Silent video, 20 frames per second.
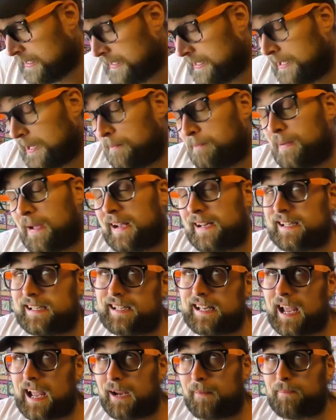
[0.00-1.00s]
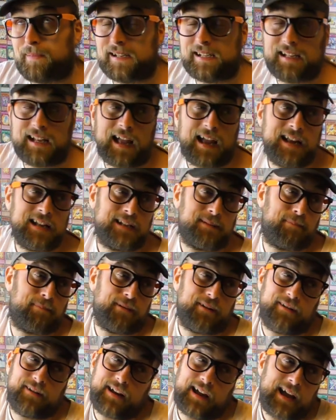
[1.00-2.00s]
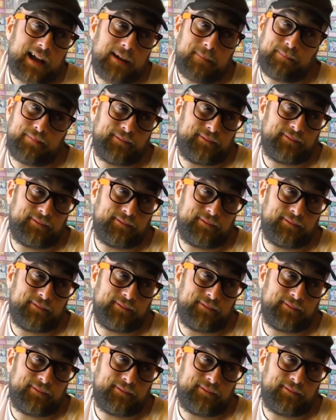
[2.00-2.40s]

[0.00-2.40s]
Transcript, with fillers: It's the best deck besides Bird Up.